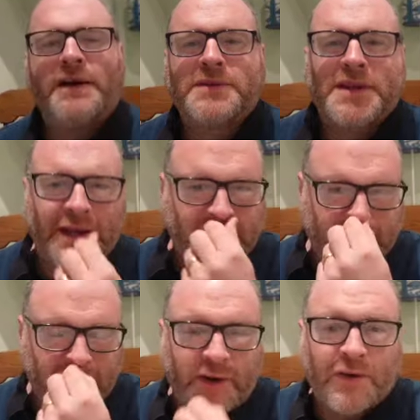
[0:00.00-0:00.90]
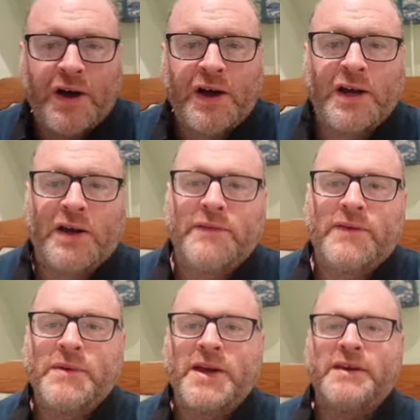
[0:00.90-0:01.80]
So this was a real highlight
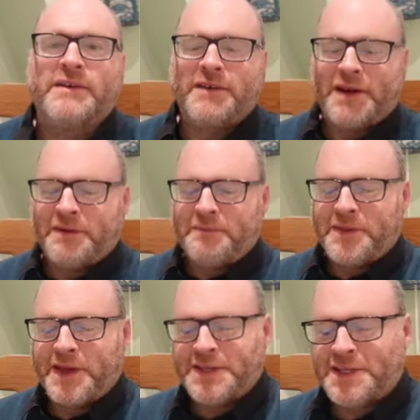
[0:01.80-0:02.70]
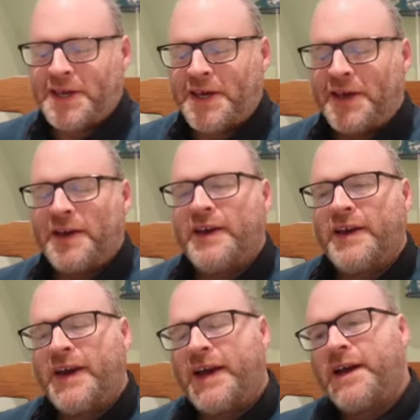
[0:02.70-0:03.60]
for me, this.
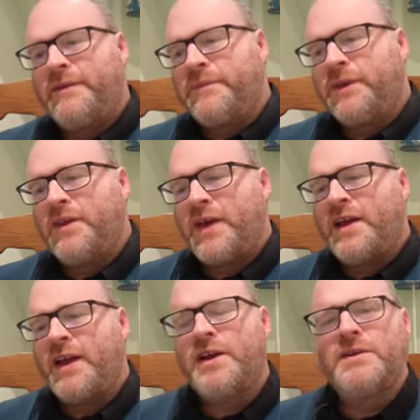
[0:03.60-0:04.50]
You then go